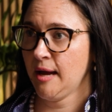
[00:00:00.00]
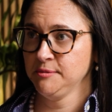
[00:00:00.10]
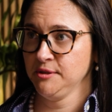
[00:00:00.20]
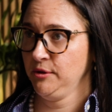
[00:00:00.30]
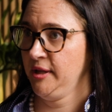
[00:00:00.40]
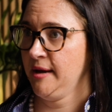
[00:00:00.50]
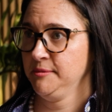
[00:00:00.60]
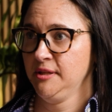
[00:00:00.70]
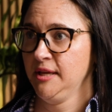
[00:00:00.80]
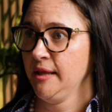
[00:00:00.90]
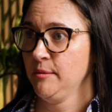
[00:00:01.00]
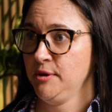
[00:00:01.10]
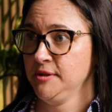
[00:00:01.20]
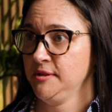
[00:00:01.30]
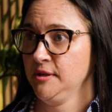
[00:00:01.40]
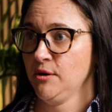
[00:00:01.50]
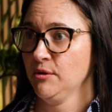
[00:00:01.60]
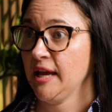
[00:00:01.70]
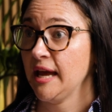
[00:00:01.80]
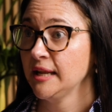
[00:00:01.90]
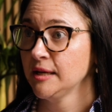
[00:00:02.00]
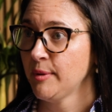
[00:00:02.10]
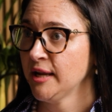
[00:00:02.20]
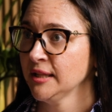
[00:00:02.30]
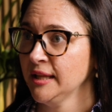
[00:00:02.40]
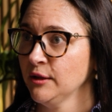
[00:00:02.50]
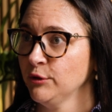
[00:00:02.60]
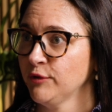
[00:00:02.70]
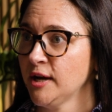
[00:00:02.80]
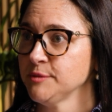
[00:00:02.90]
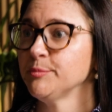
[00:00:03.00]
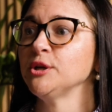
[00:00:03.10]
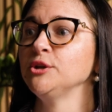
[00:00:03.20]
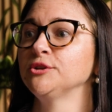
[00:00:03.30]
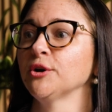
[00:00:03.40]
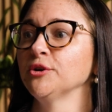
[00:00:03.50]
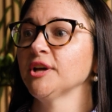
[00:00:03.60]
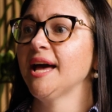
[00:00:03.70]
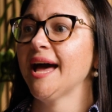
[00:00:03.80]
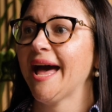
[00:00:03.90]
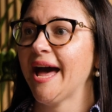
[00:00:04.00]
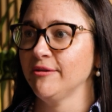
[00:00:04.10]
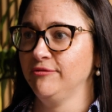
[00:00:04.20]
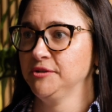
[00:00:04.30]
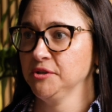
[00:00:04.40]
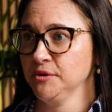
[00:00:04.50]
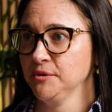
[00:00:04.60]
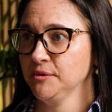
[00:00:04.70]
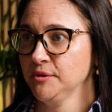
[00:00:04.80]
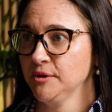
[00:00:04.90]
Absolutely up to the other person to go and get independent legal advice, but you don't have to.